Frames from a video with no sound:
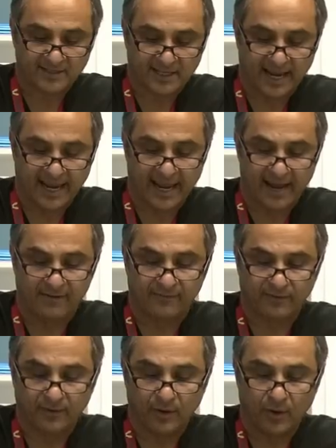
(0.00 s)
I
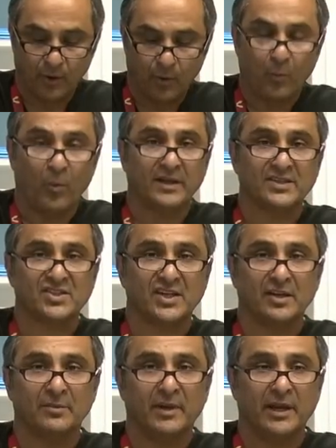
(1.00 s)
have 1
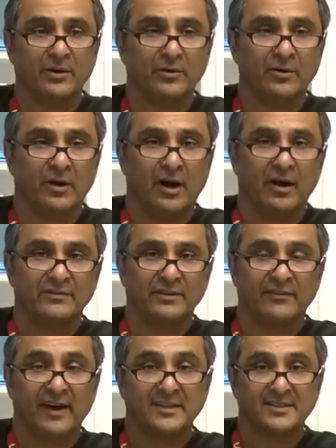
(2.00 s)
centimeter of
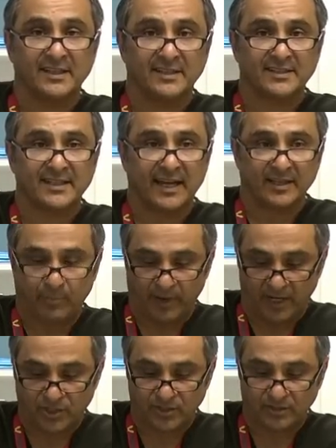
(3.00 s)
device inside the
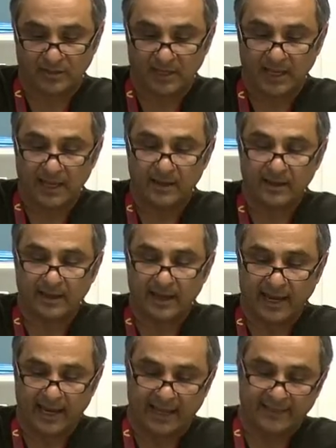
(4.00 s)
patient,
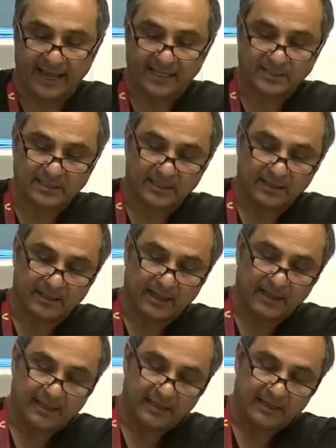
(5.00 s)
and that's
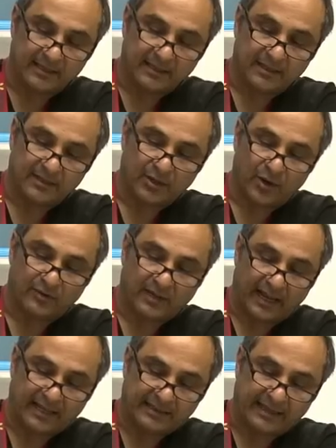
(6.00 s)

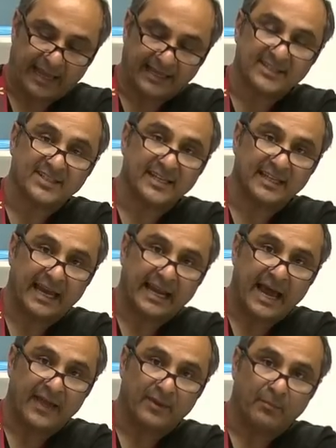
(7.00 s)
I can see
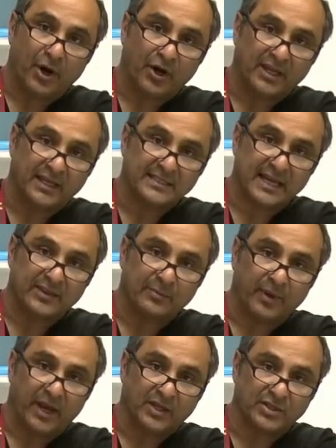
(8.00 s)
that on the markings on the
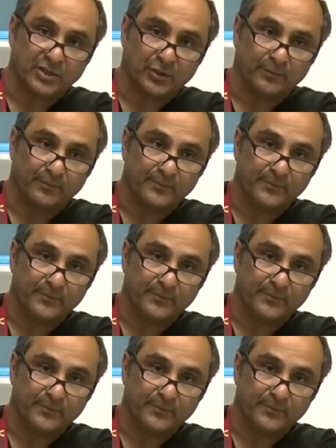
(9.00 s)
peg tube.